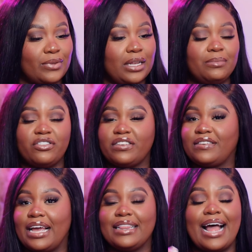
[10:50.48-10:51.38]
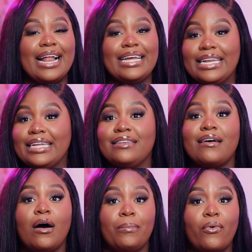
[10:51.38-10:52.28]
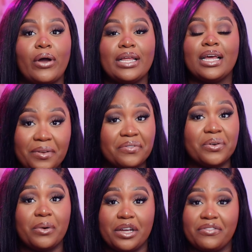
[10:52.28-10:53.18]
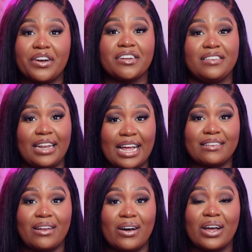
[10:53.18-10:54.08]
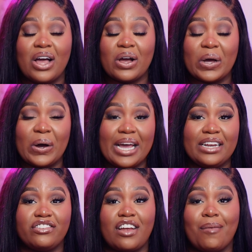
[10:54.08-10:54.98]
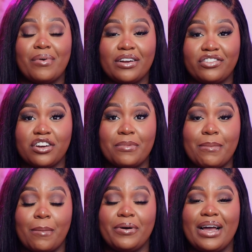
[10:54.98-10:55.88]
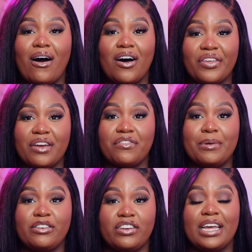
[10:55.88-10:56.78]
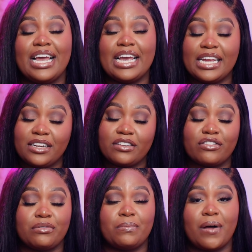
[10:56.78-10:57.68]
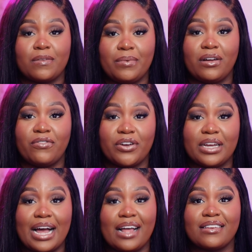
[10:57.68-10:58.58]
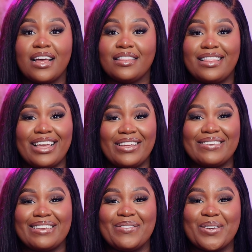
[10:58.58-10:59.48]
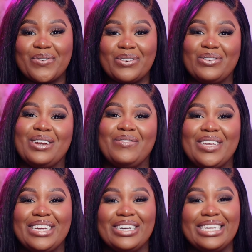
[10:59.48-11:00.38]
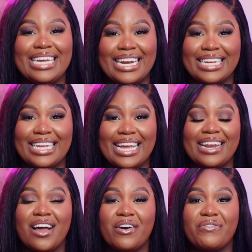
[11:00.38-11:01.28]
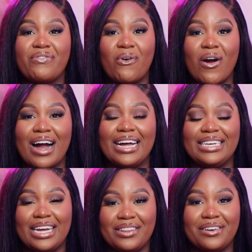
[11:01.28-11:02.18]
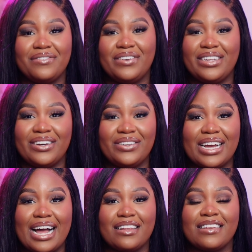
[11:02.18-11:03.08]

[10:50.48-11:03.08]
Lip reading: Let me just say that it is on point. If you want your fragrance to last long, go ahead and shop Brown Sugar Babe. I'll put all the information in the description box below for you guys. Thank you so much for joining me here yet again for another video, you guys.